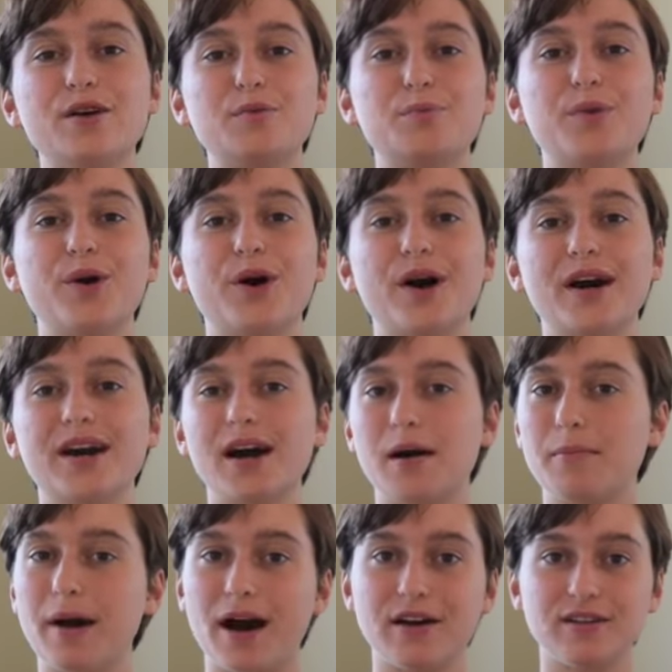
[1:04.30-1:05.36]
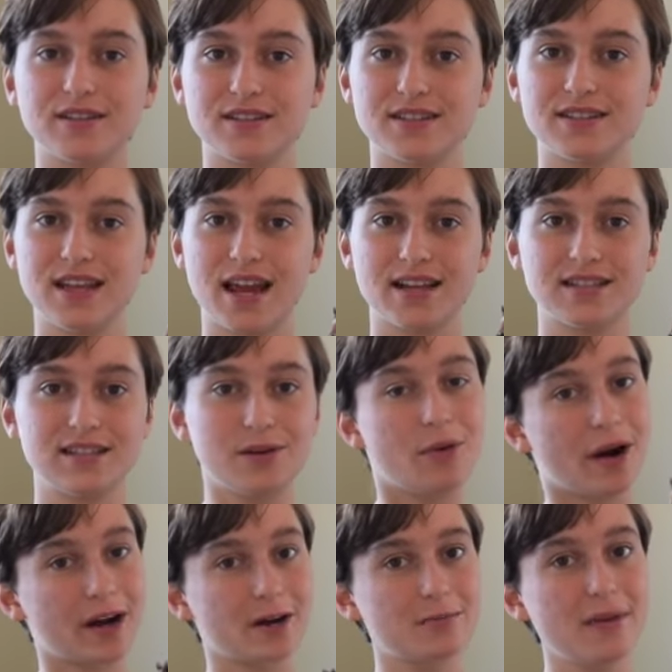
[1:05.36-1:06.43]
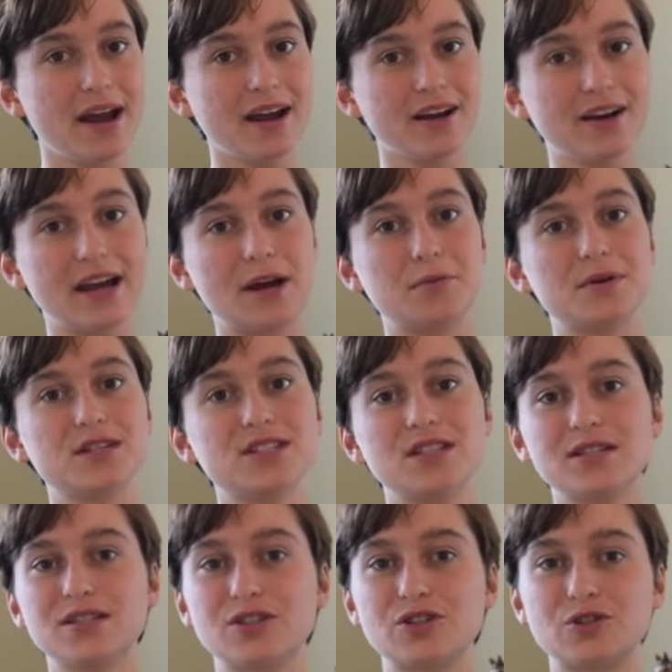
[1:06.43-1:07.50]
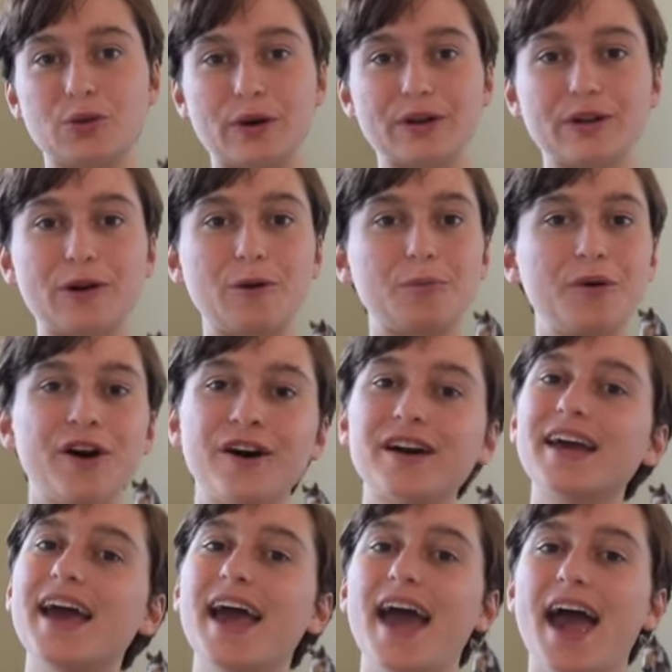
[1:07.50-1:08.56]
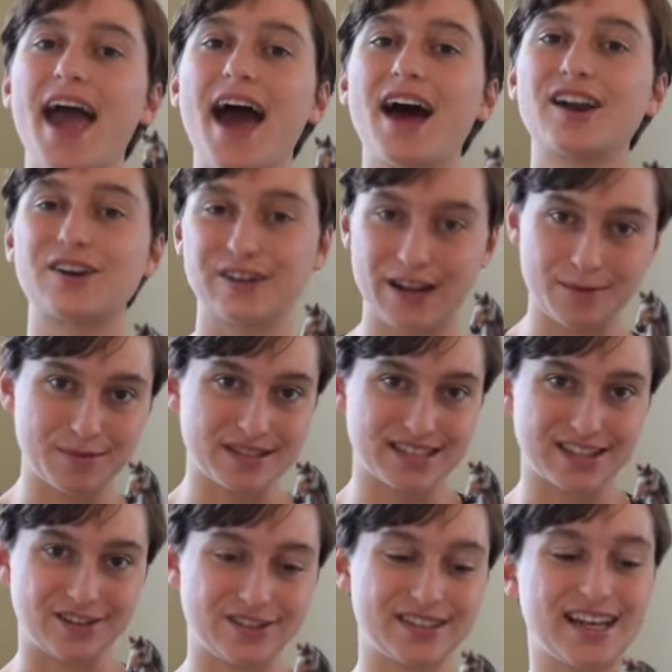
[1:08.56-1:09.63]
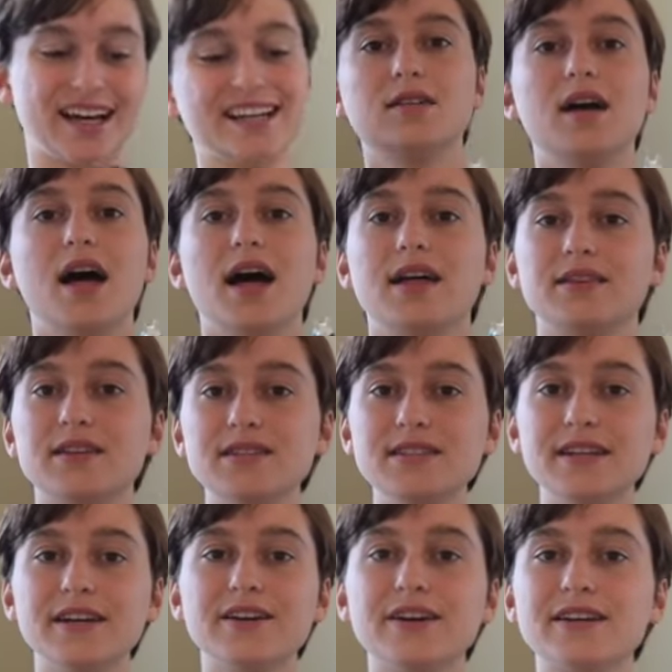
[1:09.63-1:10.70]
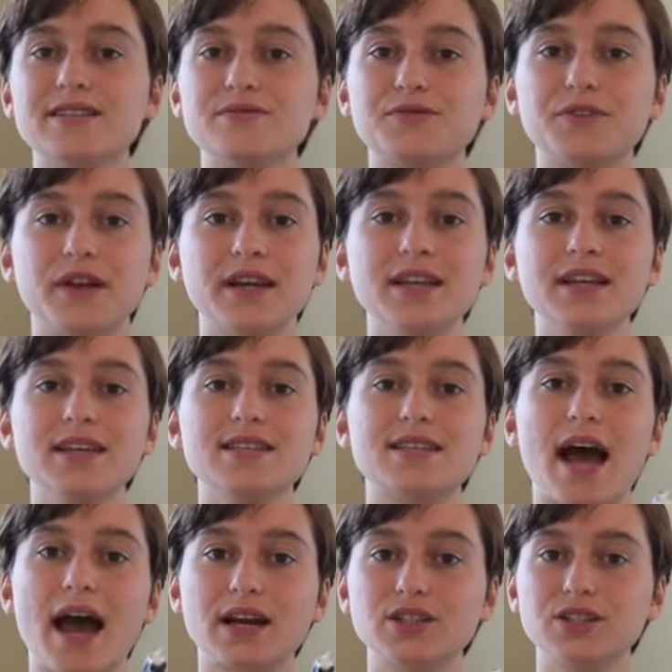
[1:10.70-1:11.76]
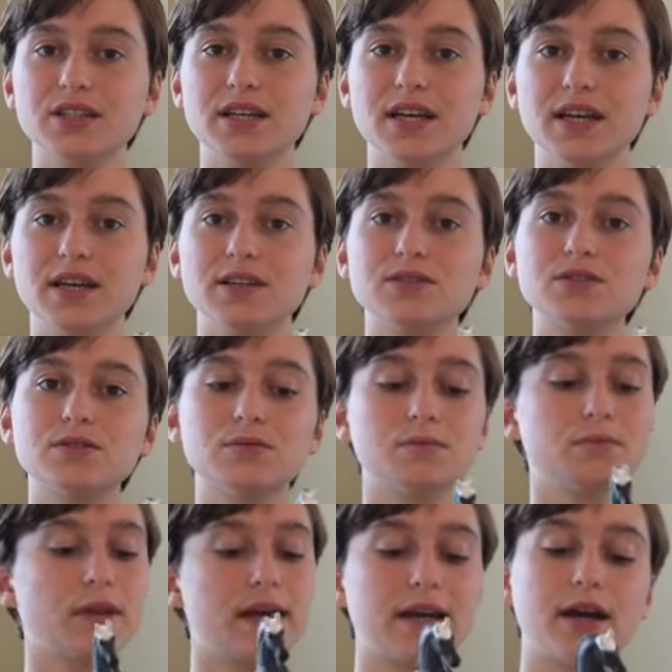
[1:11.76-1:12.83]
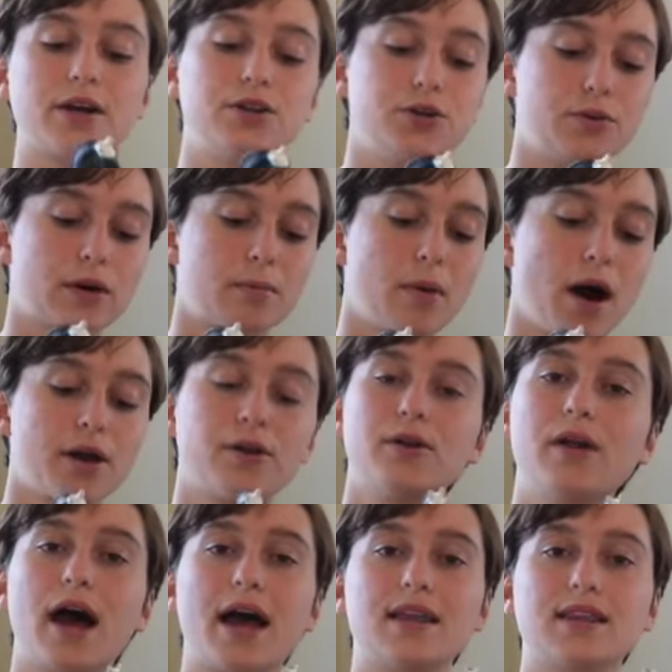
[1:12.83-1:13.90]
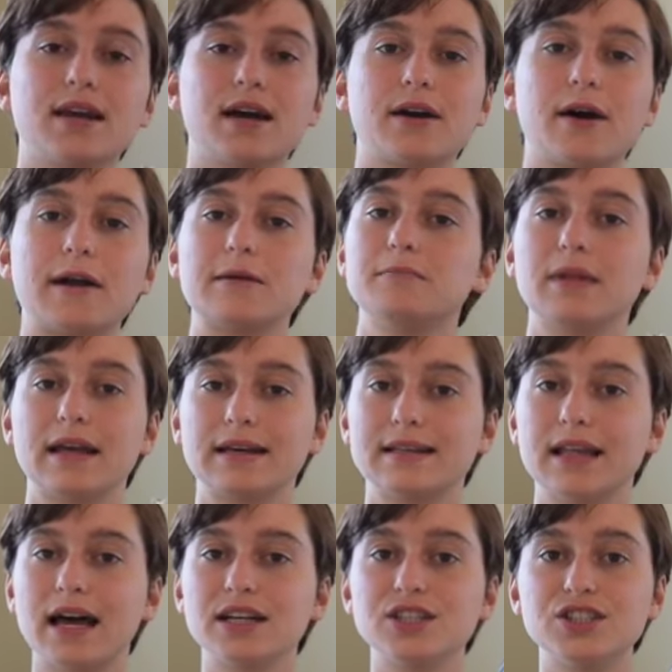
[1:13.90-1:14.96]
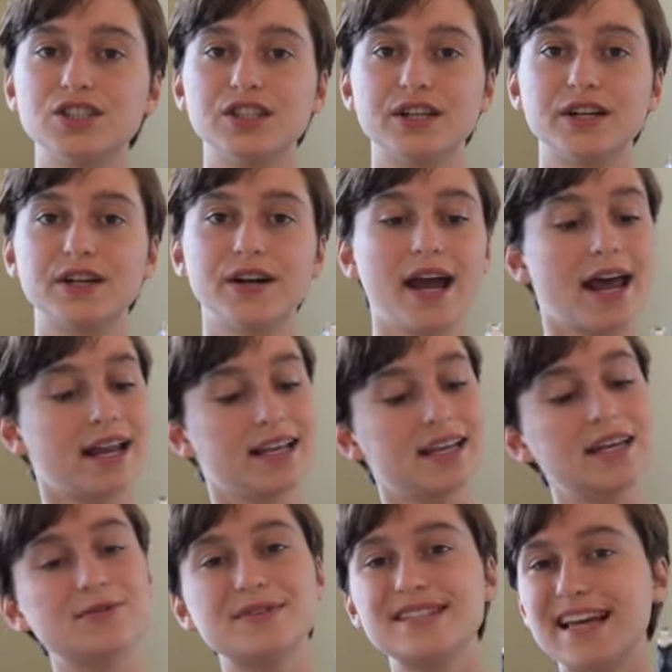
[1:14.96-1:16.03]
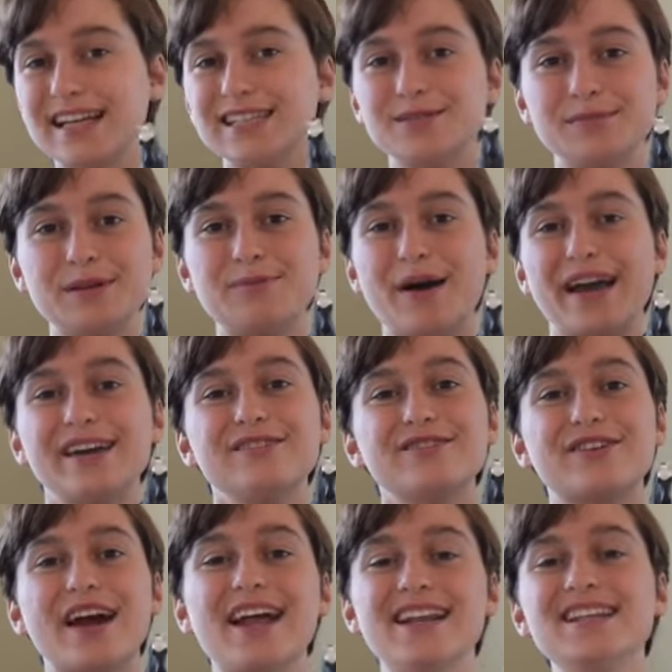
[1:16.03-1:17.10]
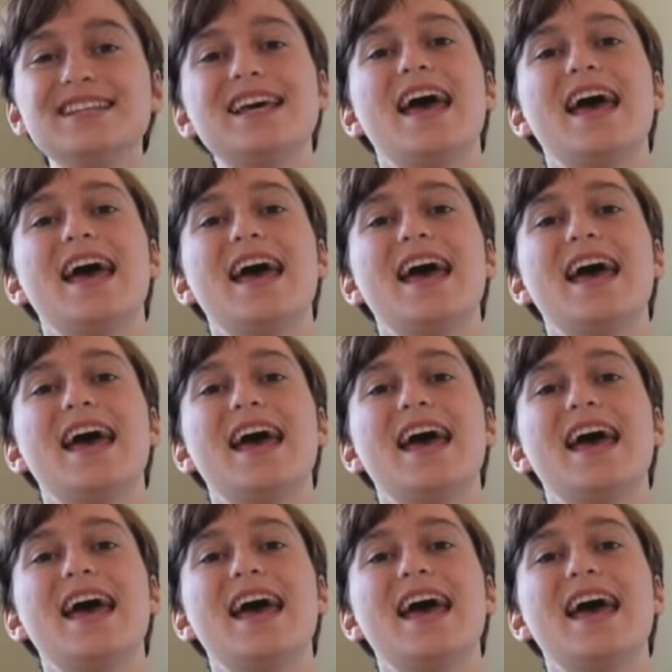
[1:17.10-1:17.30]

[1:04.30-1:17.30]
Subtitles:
a book about this Tennessee Walker mare. It was just a short little book, and her name was Tilta. This here is Flint. He's actually a newer model. I think I got him last year, and he was sent to me by a friend,